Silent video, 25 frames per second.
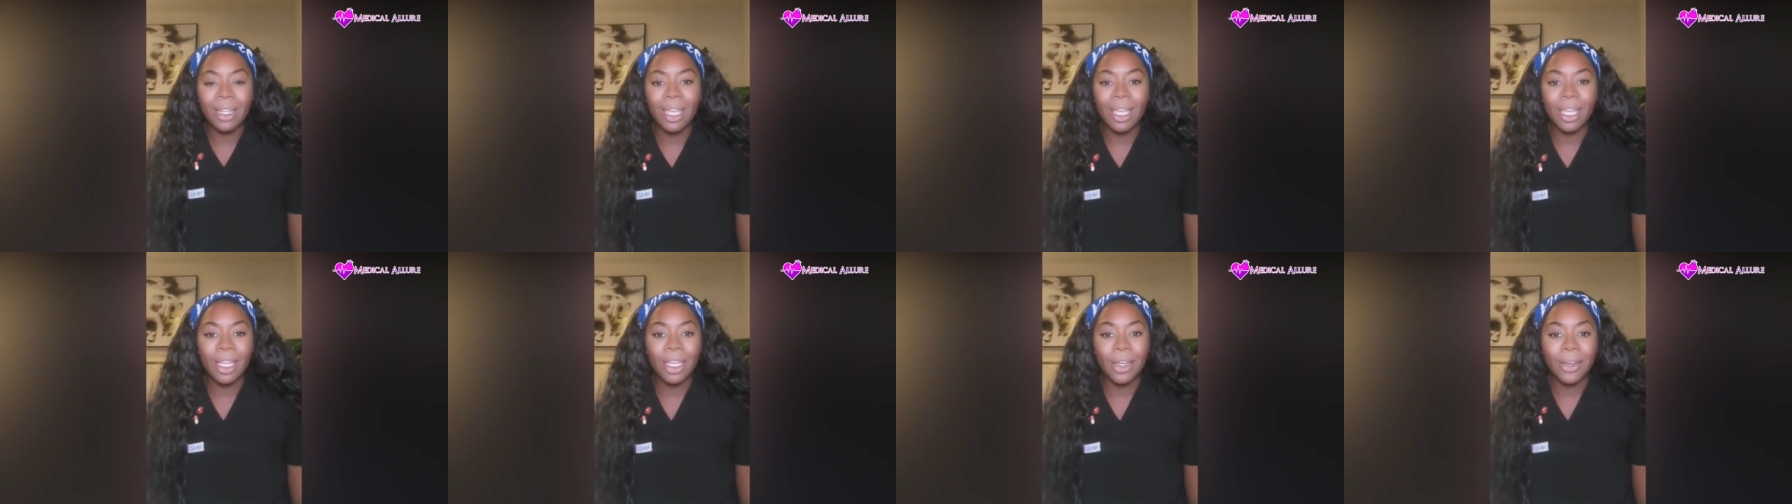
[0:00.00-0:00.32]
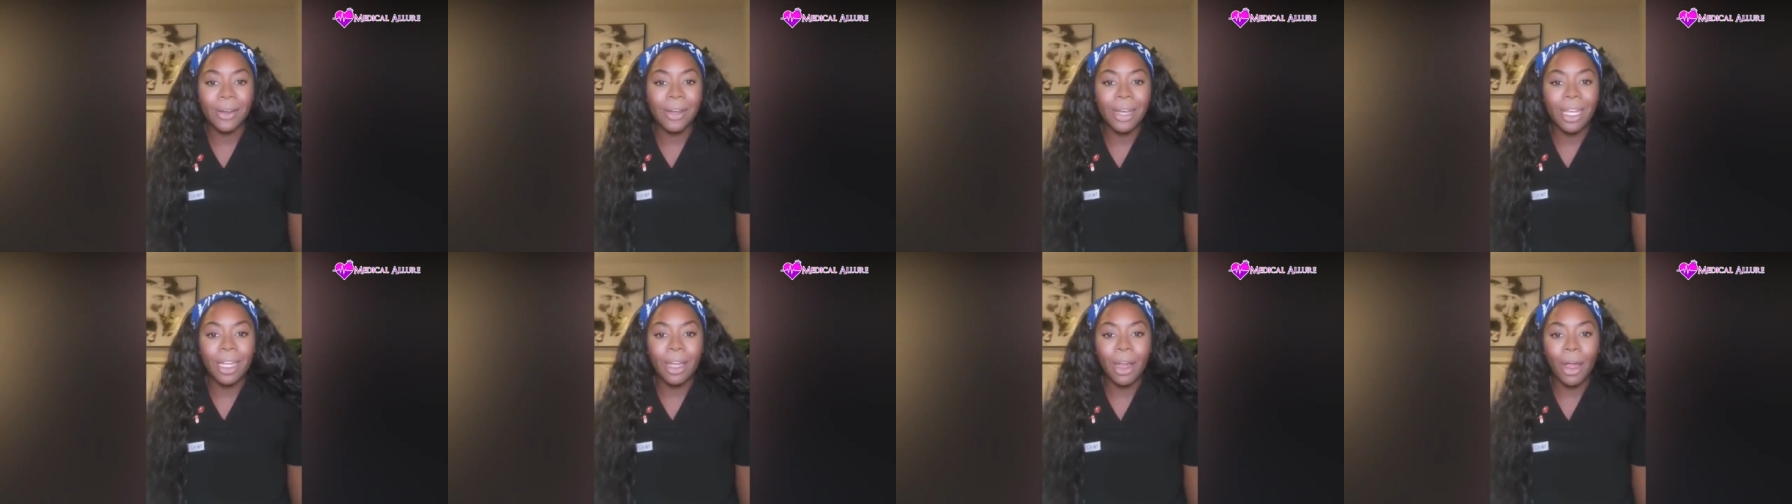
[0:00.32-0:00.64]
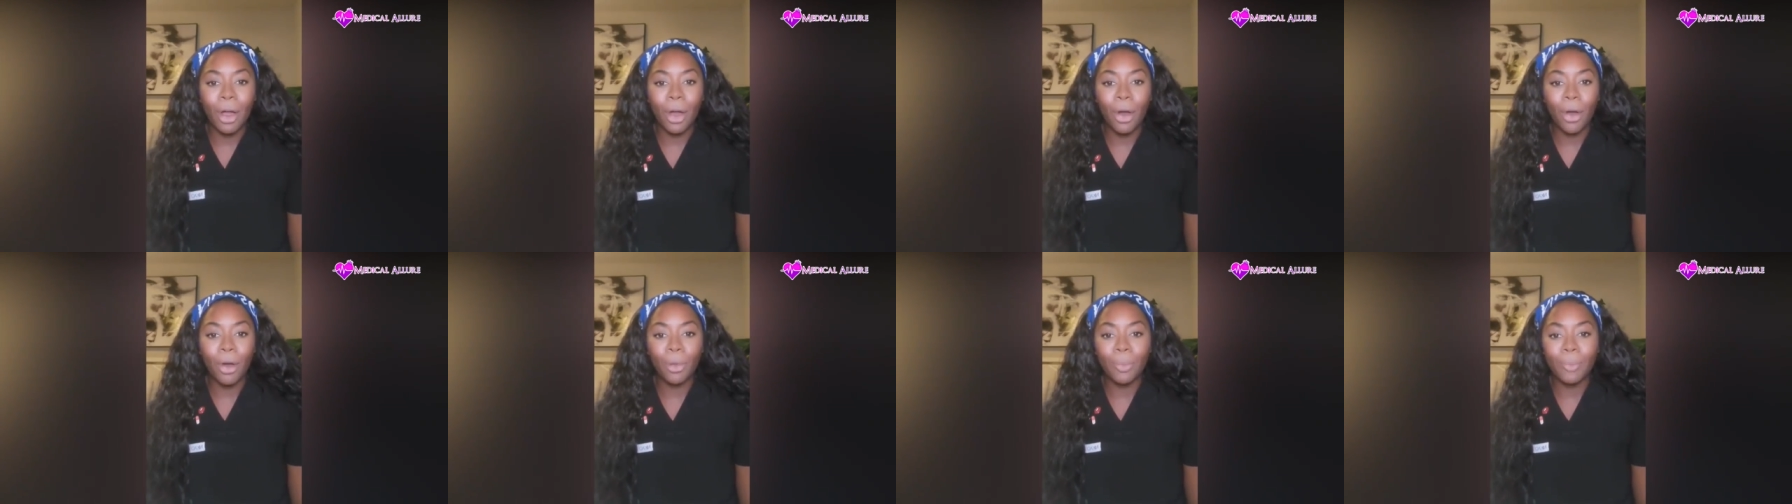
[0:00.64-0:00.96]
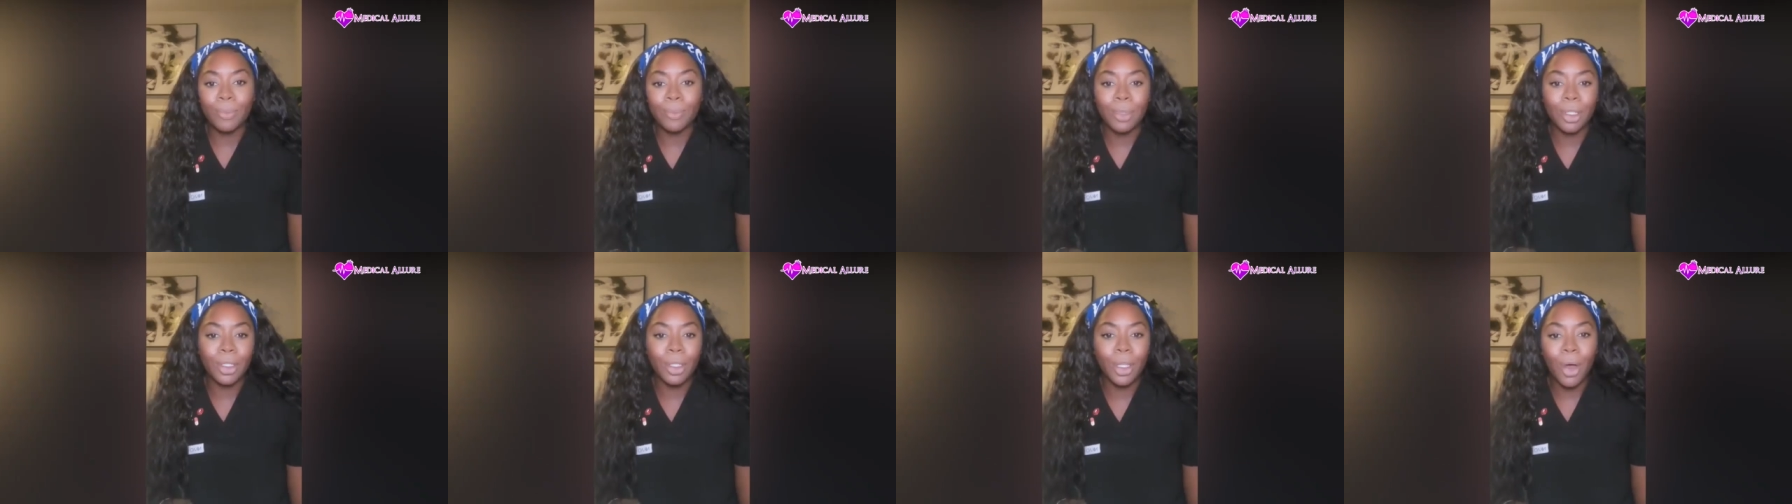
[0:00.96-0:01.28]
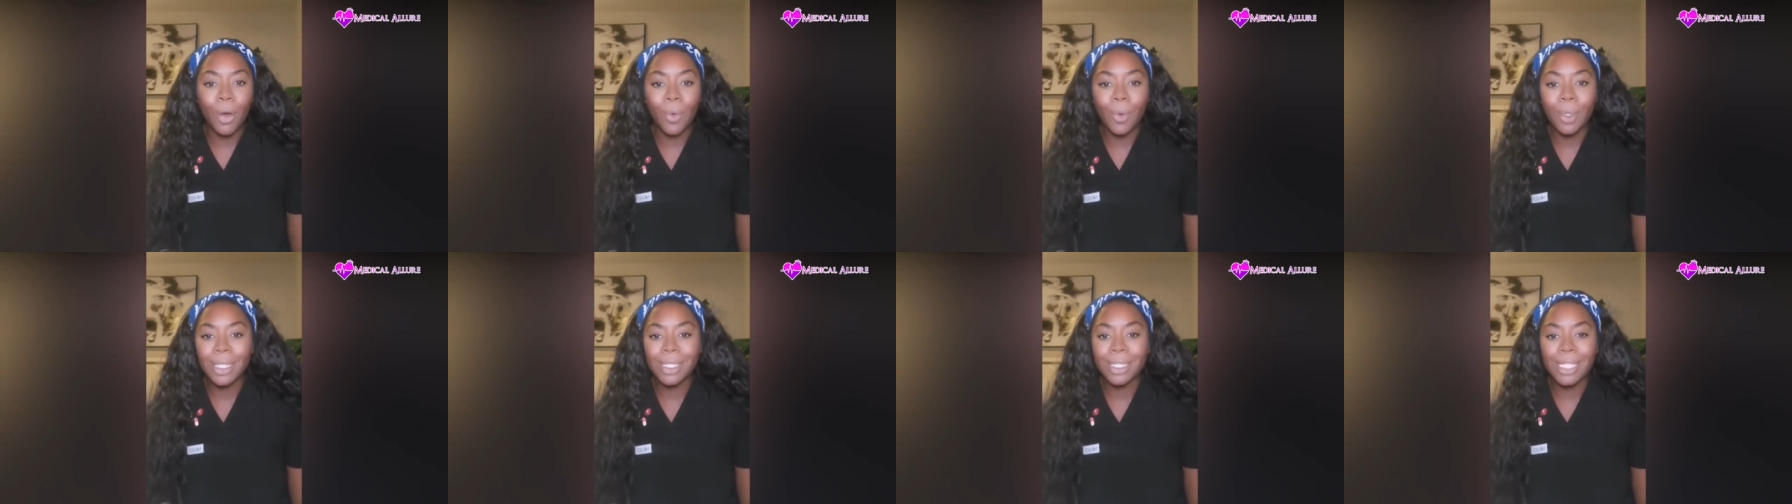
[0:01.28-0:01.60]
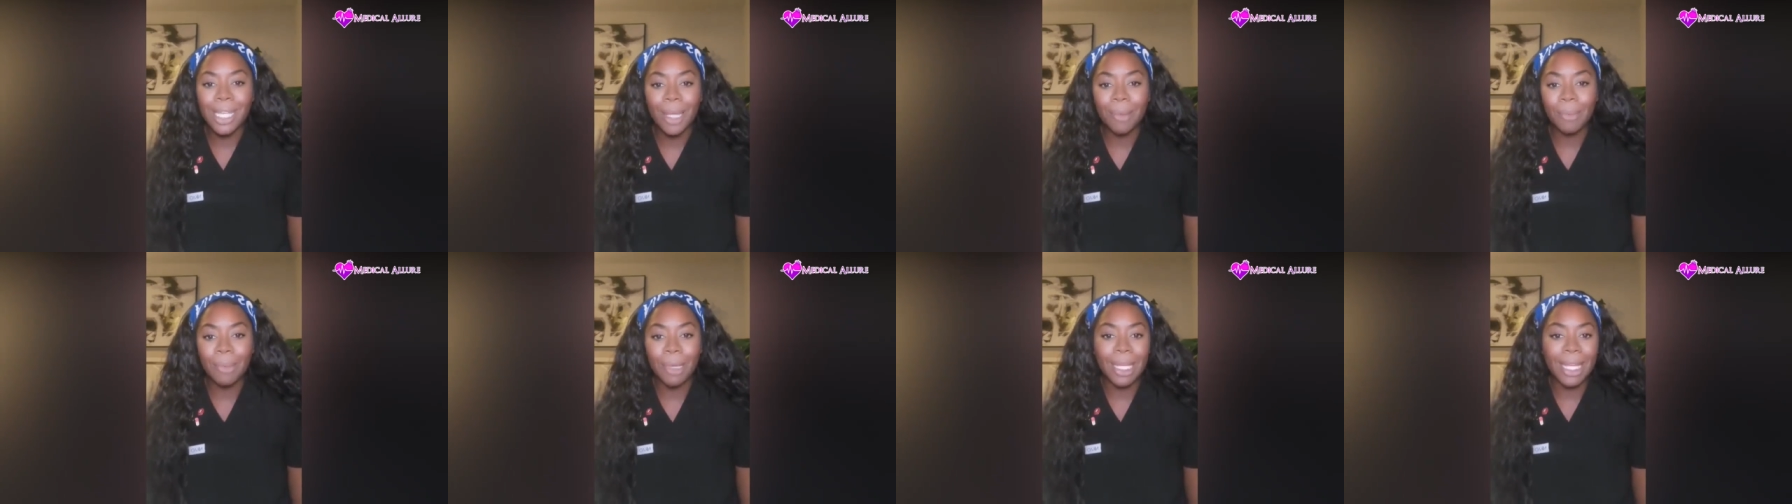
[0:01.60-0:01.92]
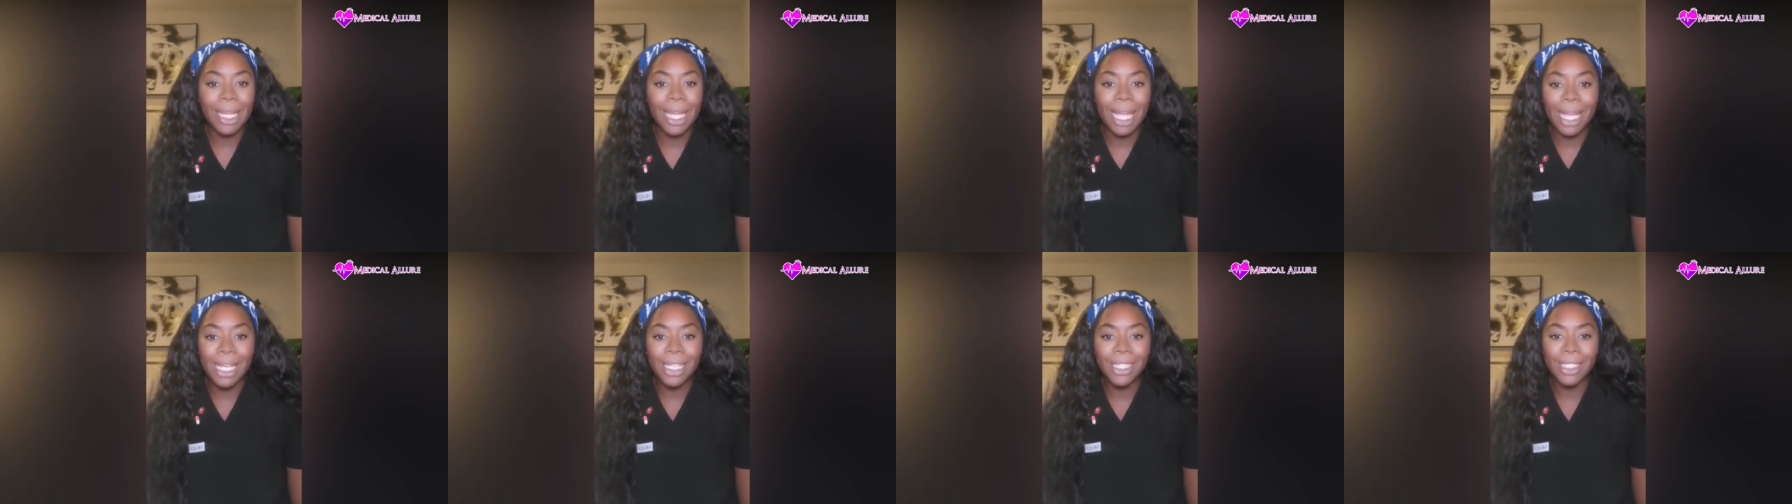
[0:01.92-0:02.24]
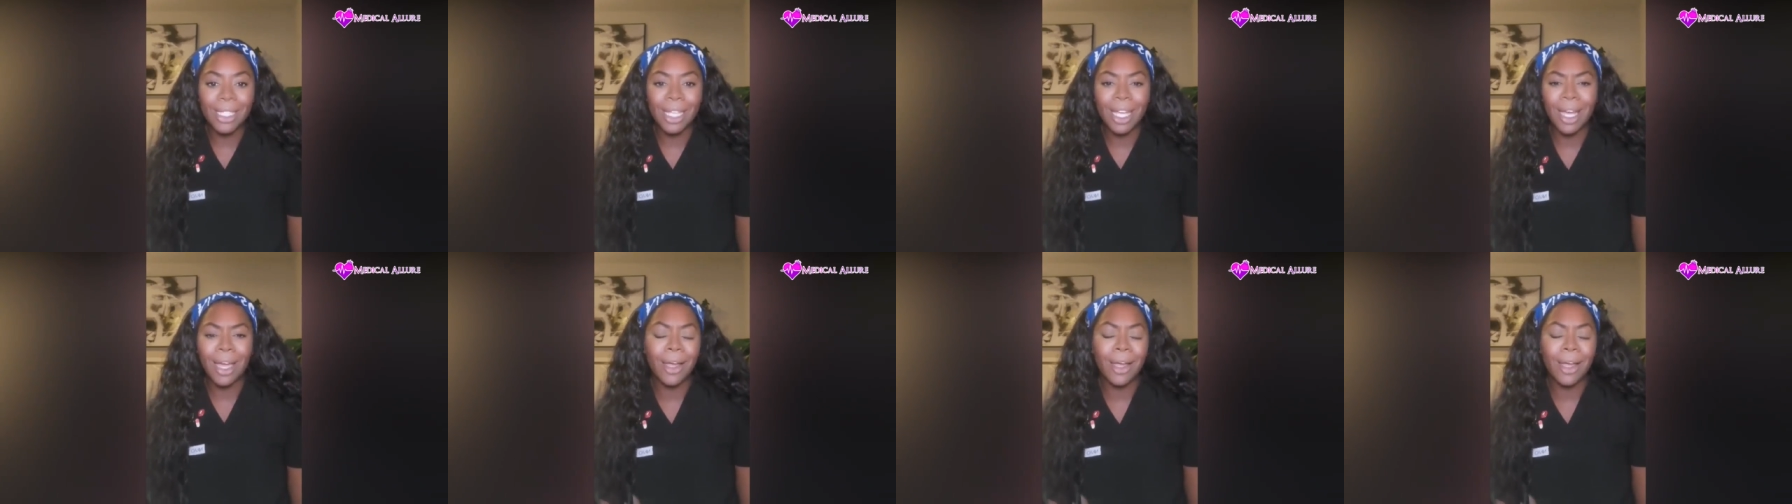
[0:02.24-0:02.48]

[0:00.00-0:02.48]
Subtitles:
You're at home, you don't want to take medication.